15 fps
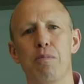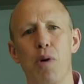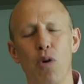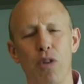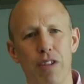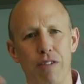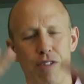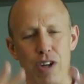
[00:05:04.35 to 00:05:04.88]

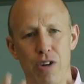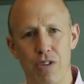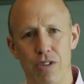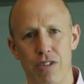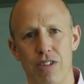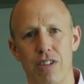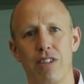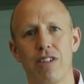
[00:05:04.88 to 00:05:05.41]
both of
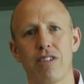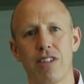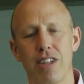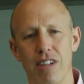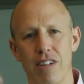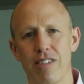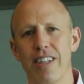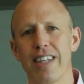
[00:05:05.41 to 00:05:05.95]
those
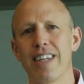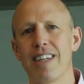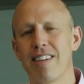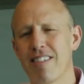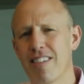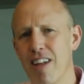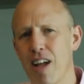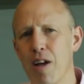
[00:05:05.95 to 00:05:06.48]
skills. They need
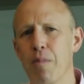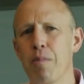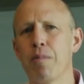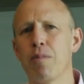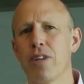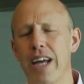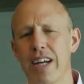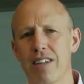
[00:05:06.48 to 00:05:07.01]

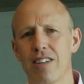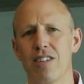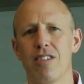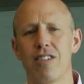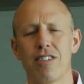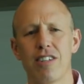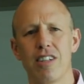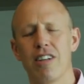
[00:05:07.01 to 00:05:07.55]
some
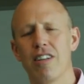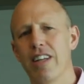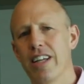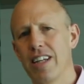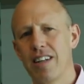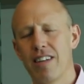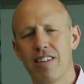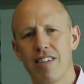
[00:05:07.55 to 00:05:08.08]
technical skill, they
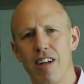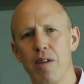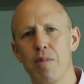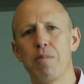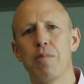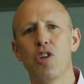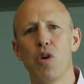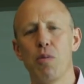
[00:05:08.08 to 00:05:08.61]
need
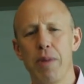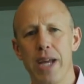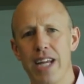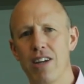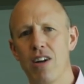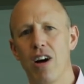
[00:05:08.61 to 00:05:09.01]
some domain